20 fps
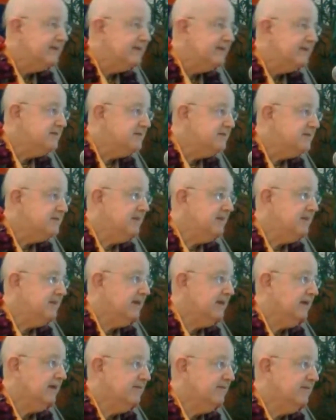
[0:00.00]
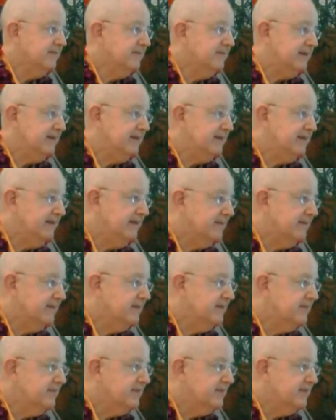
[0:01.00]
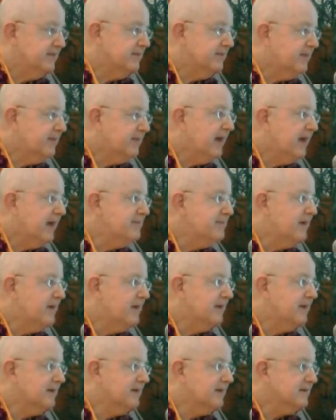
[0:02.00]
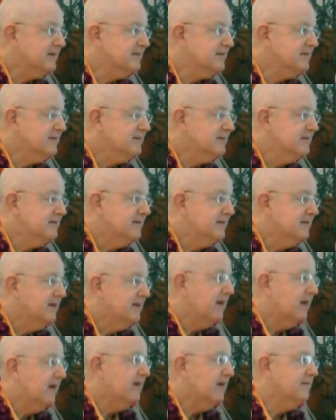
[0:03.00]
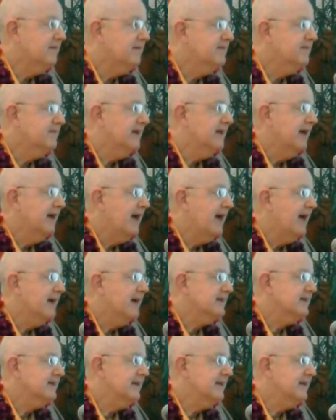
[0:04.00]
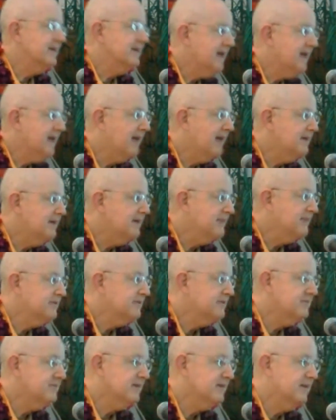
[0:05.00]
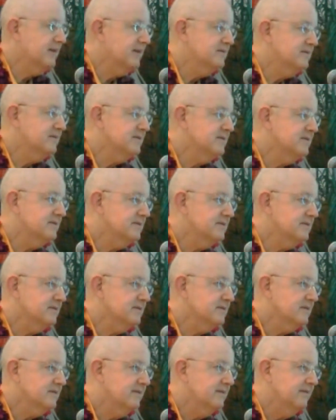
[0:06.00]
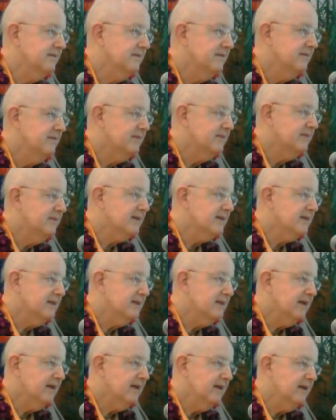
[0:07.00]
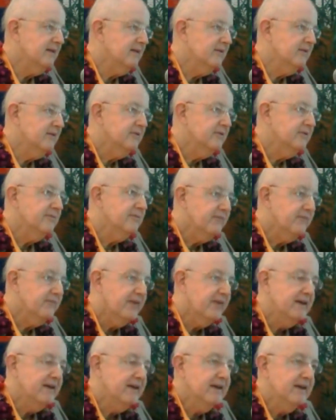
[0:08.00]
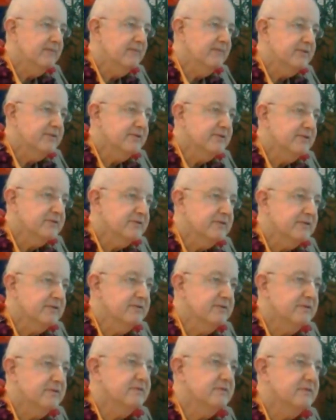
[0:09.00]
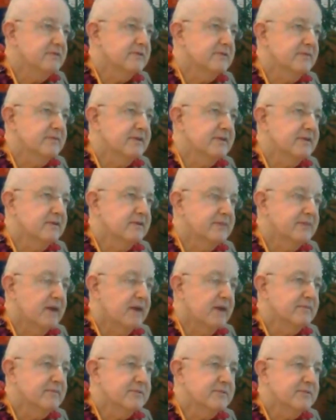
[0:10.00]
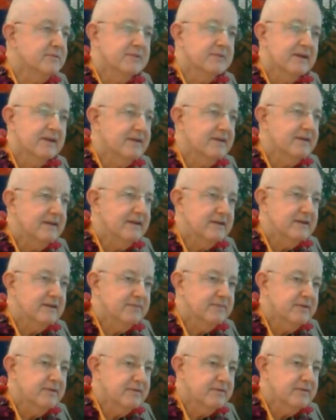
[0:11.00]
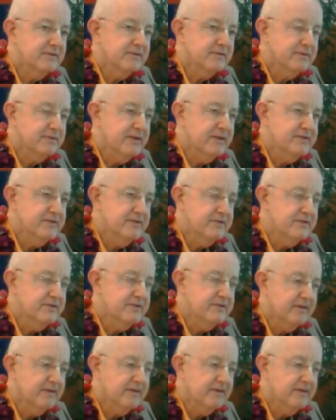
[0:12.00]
this is speaking of the byproduct of acting not in Krishna consciousness, but acting in finding material solutions to material problems without any spiritual dimension to them.